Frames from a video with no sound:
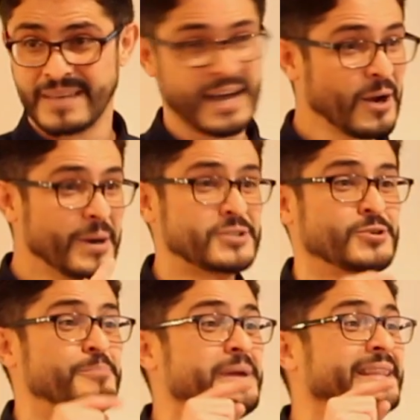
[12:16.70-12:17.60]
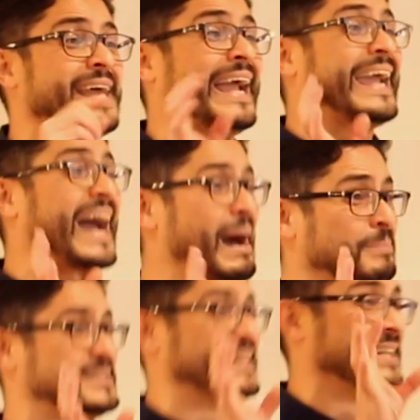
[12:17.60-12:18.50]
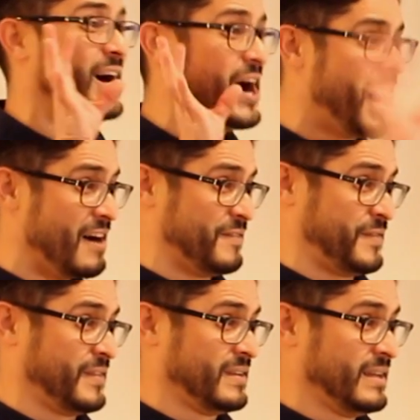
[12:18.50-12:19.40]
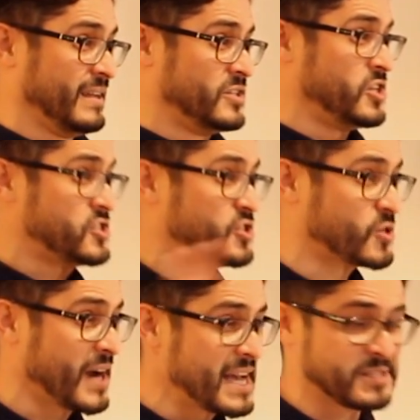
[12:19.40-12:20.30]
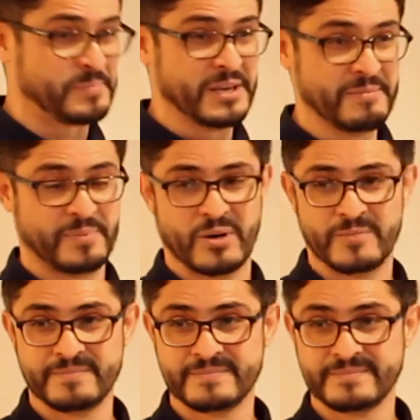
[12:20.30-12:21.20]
I don't want to be the captain of distressed people.